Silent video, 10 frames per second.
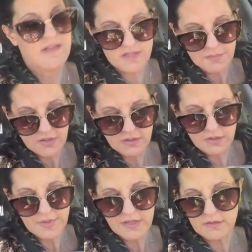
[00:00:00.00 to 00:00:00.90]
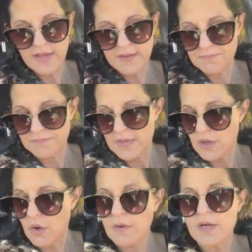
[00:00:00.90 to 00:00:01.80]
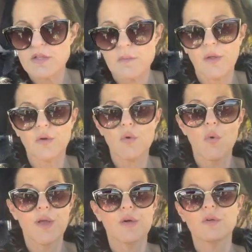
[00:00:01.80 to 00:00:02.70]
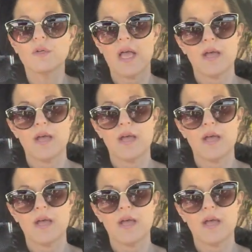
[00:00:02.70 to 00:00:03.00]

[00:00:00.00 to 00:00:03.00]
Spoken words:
They smell a little bit like, go around and smell your oil.